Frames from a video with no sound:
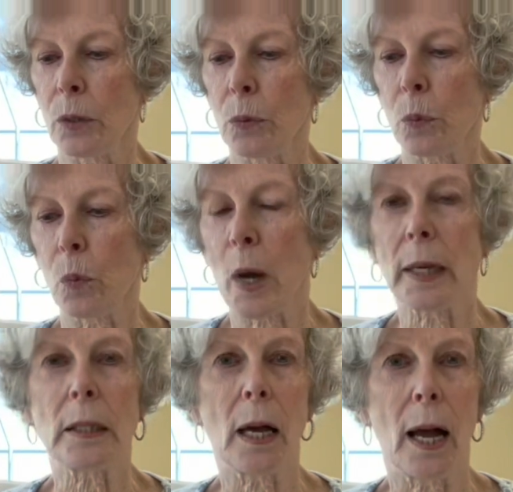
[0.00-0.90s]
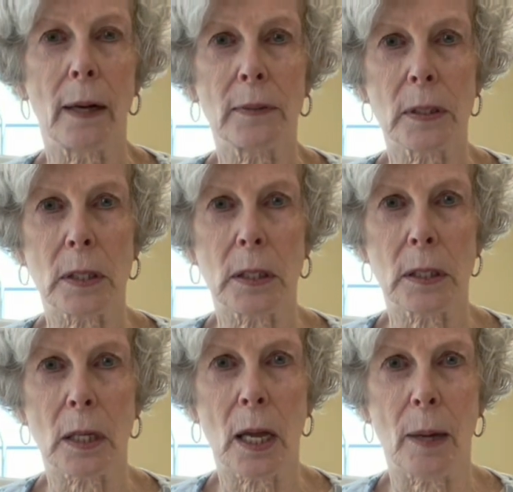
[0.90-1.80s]
white obviously is a
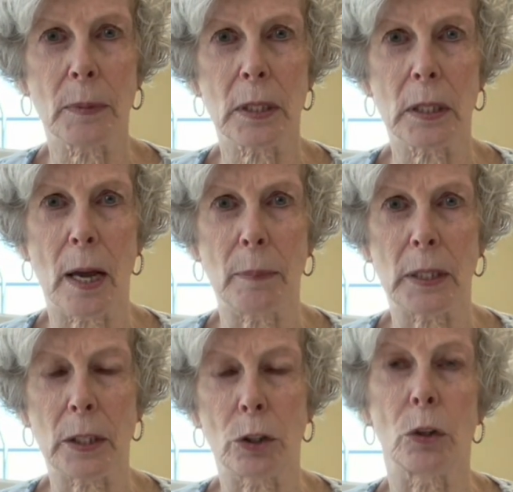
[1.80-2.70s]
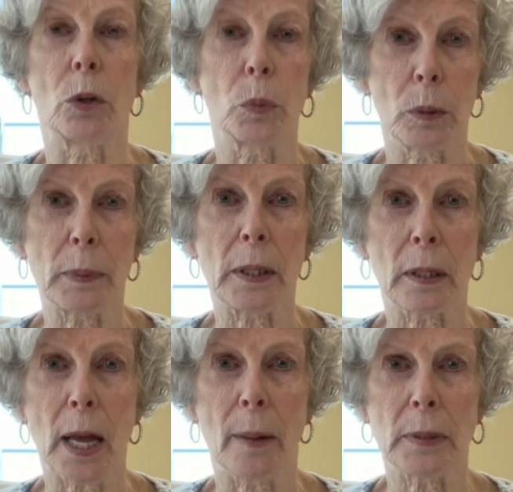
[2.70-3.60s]
common denominator, or will be a
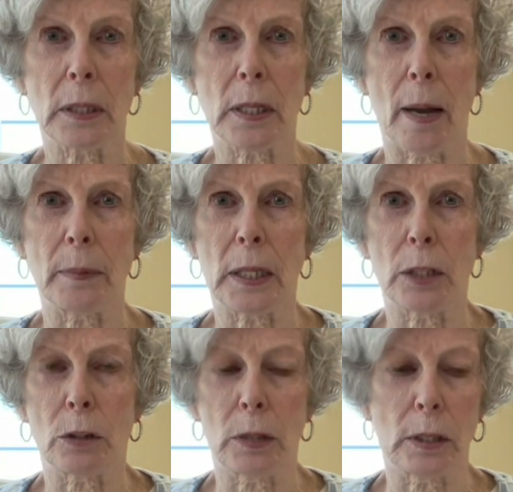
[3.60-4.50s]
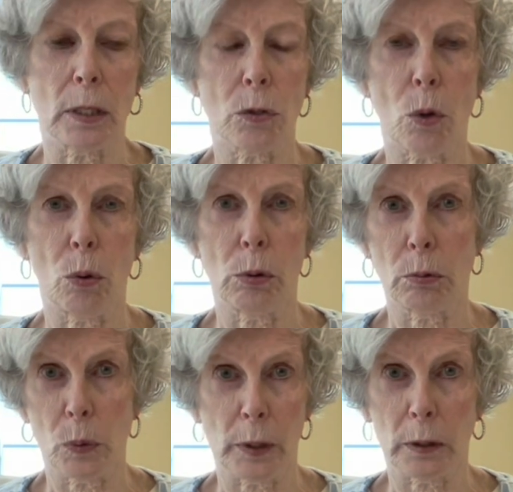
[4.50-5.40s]
common denominator in this whole
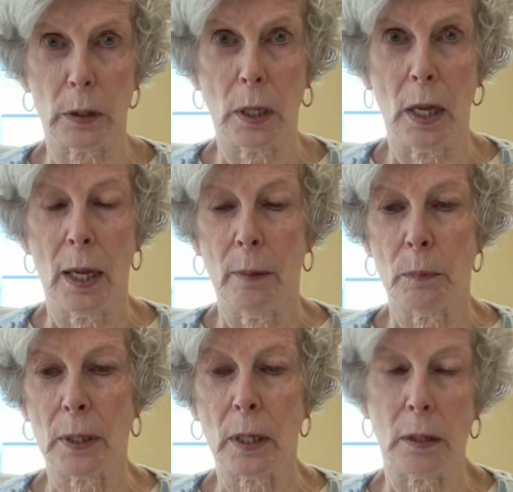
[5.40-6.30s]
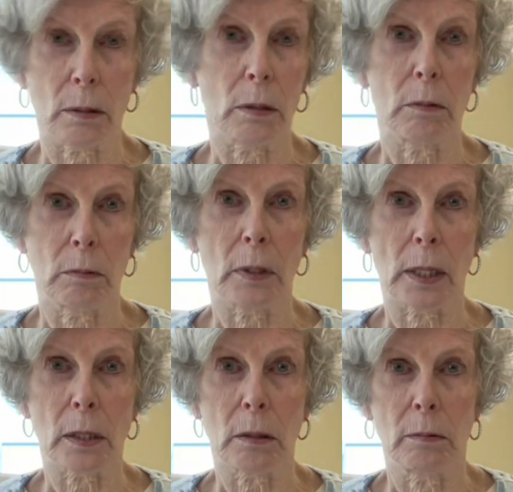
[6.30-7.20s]
quilt because
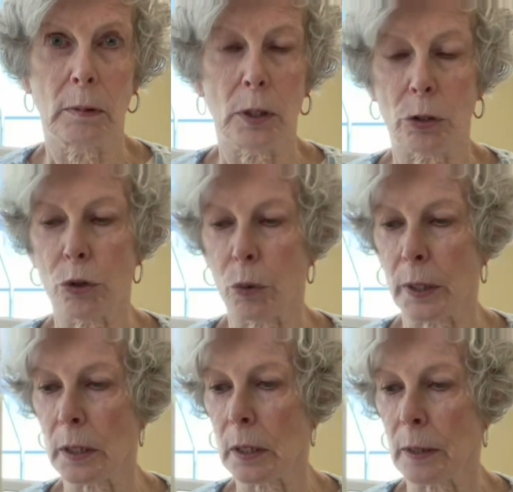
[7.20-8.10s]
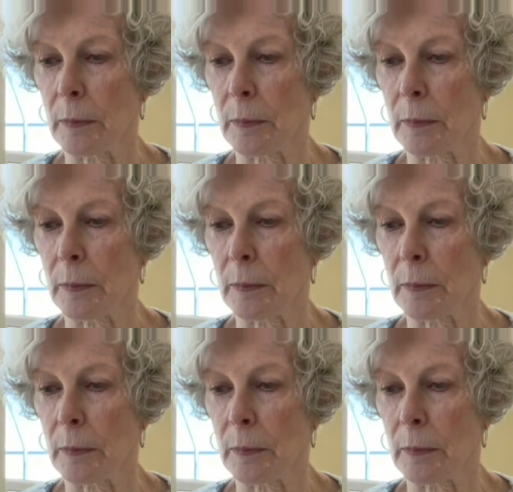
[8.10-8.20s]
that's their choice.